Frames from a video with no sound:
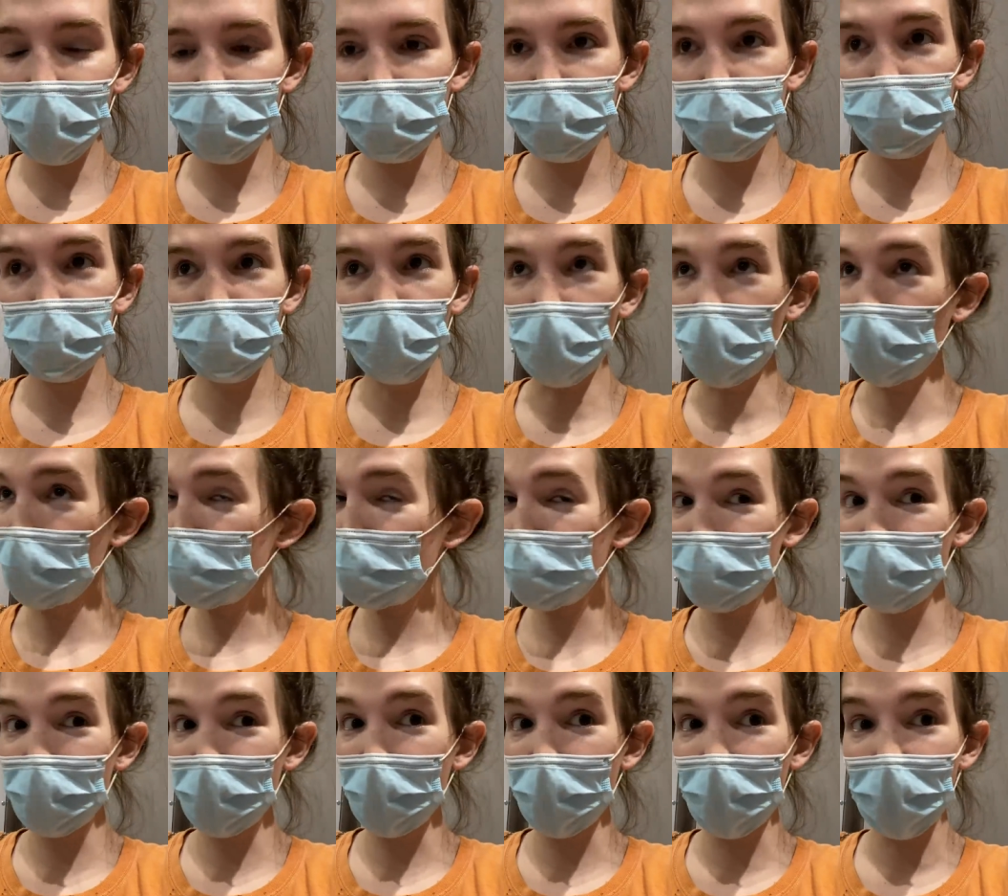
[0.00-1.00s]
It's
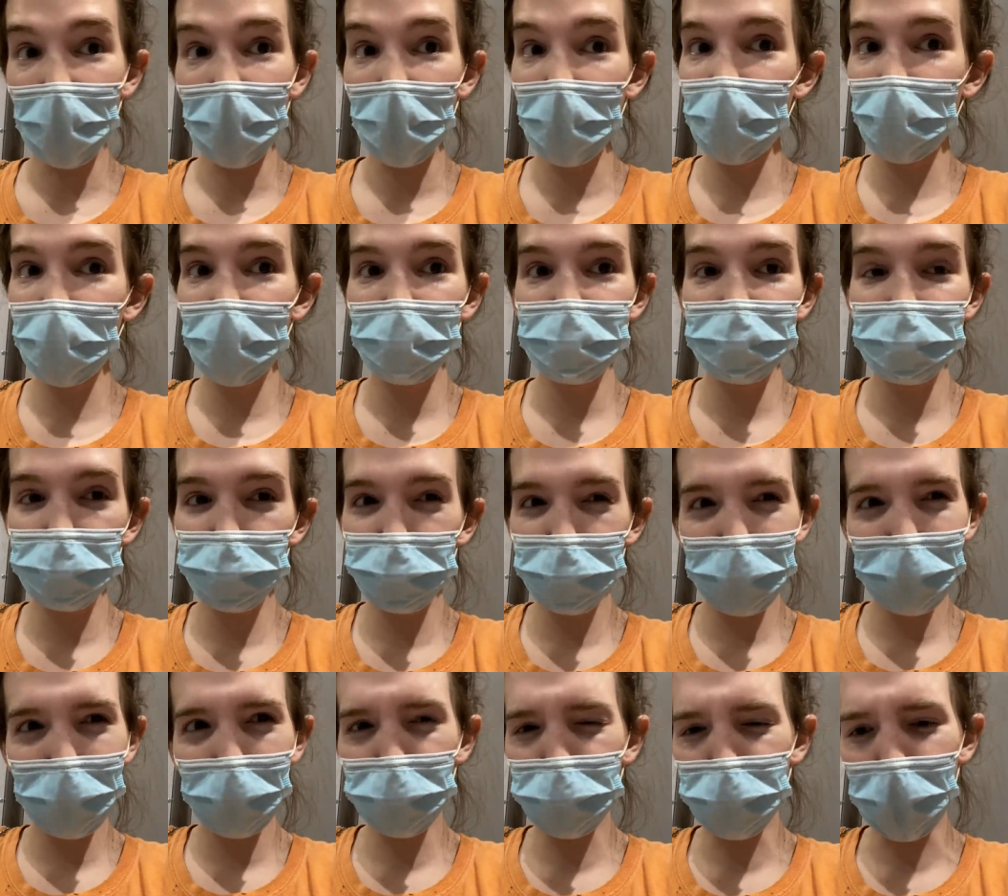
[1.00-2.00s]
honestly like, I didn't
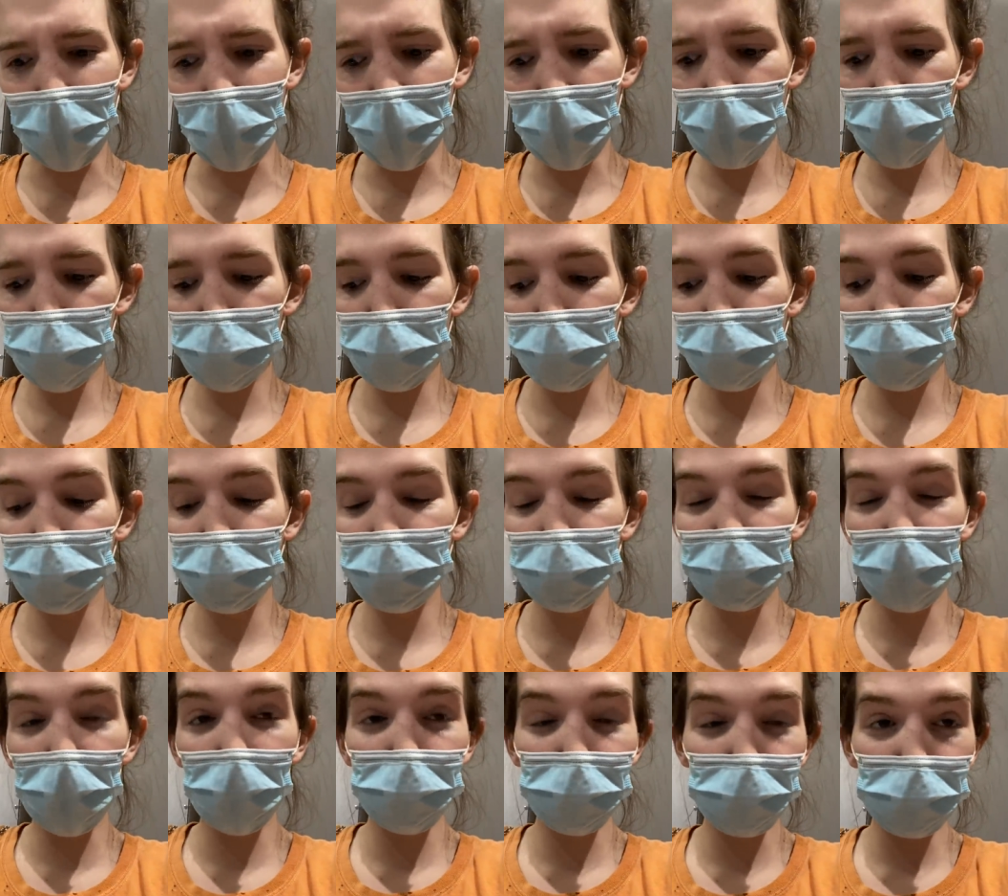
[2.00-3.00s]
really cry,
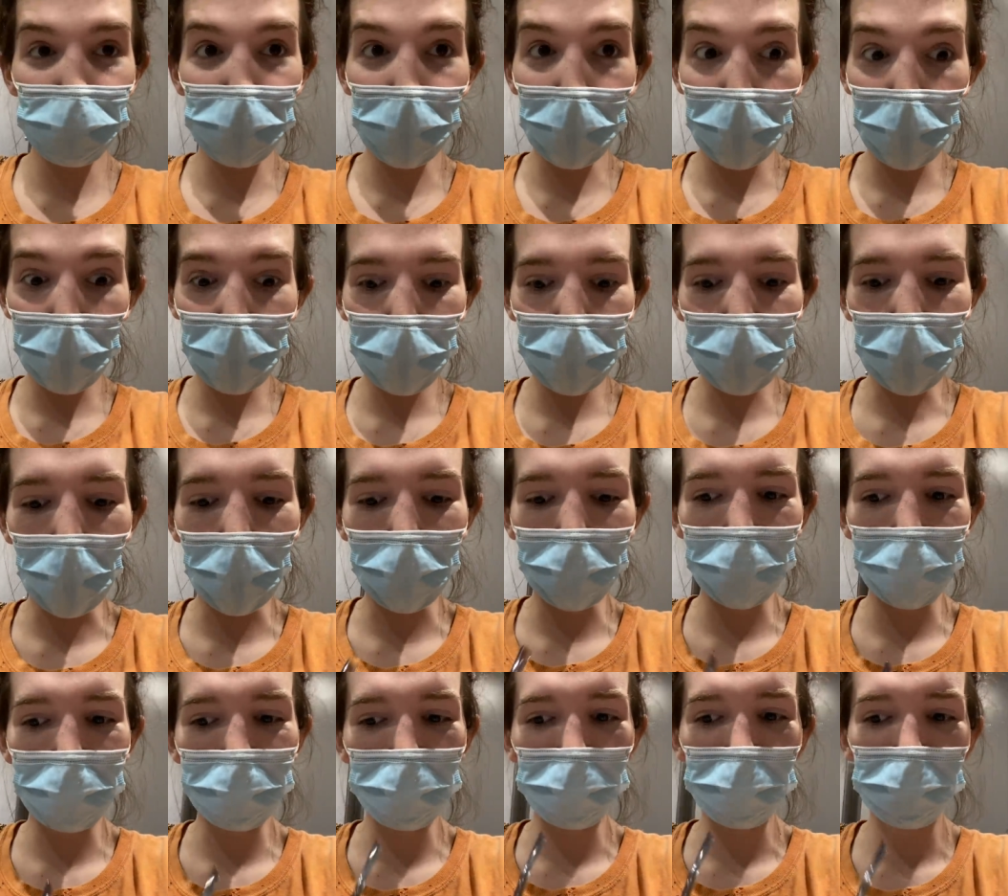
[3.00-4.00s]
but the other night I
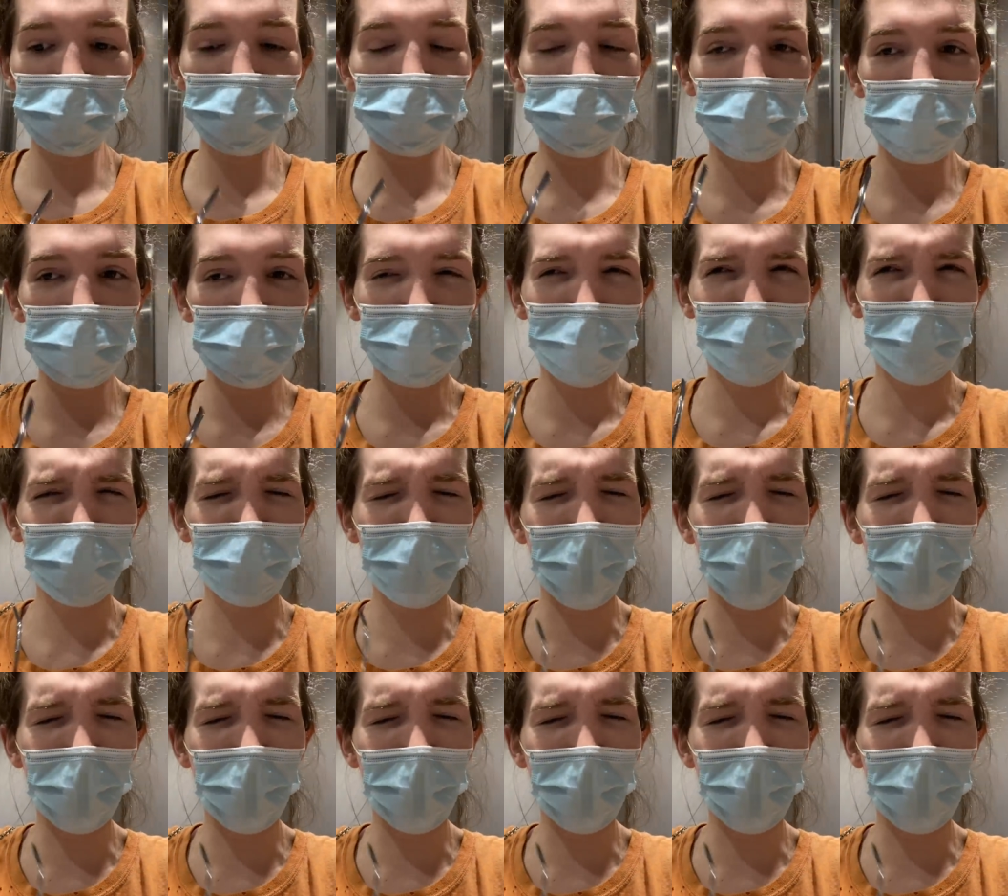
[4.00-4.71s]
like literally just started like